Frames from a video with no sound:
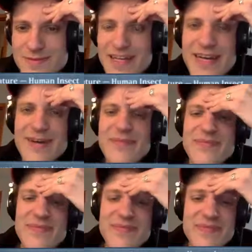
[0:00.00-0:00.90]
Yeah.
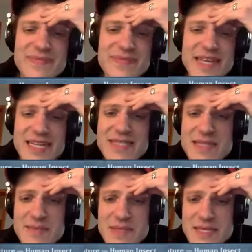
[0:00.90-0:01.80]
It
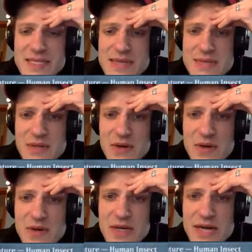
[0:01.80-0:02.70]
seems
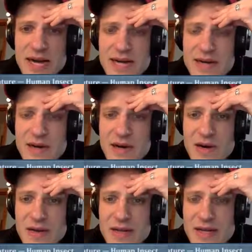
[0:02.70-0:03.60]
cool. I don't
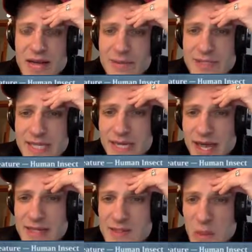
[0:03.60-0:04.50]
know. The Goblin deck
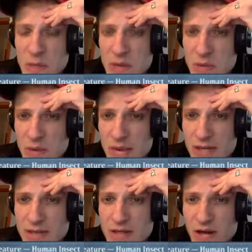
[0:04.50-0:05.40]
has so many
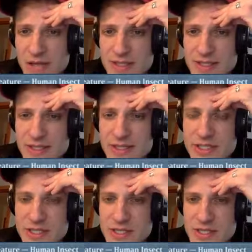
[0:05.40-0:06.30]
red costed
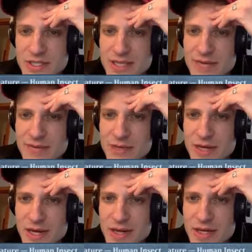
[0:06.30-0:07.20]
creatures. It doesn't have. There are
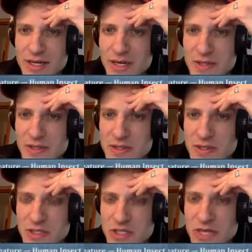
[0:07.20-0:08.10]
not a lot of colorless
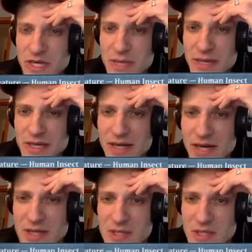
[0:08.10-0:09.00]
or generic mana
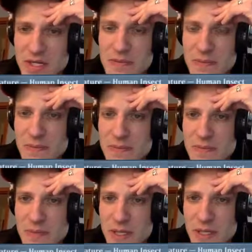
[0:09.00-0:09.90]
costs in their
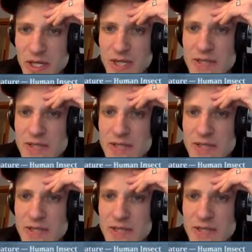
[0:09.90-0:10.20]
cost.